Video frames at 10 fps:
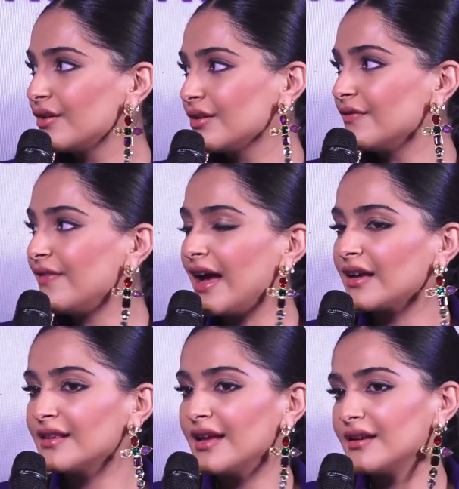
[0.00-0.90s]
You know, the
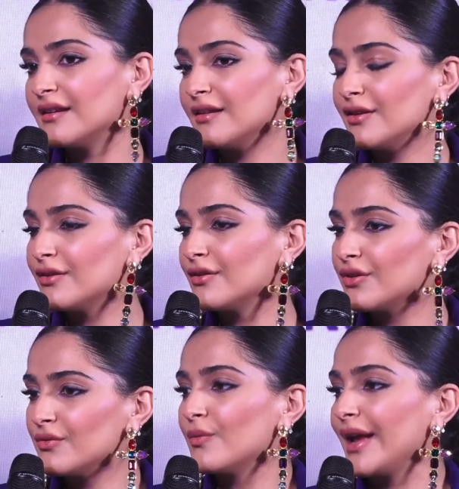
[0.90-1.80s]
fact that, you know,
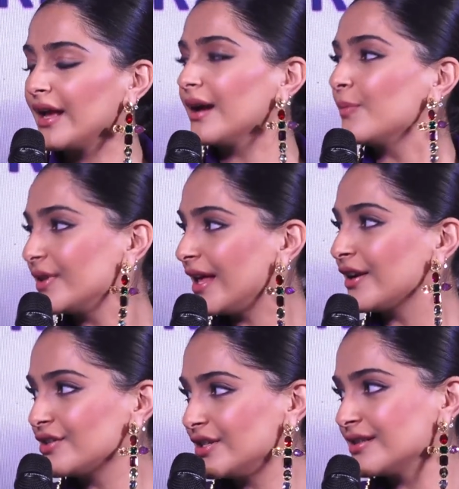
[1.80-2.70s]
you wake up with
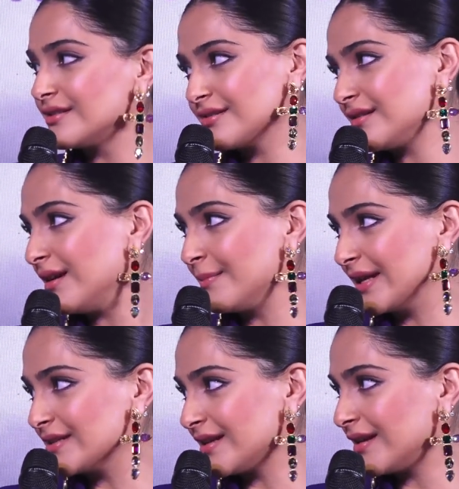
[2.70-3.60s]
energy is
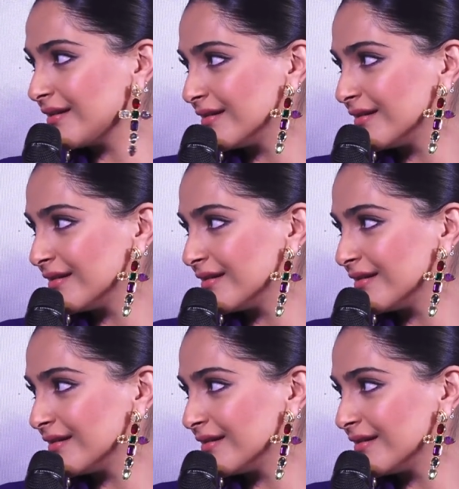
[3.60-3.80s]
amazing.